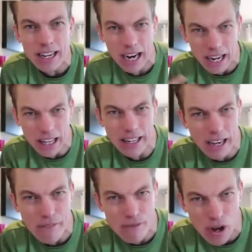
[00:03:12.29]
Kind of
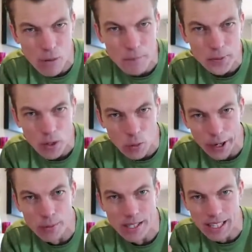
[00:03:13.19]
like I felt
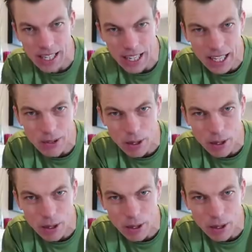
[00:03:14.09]
when I was a kid,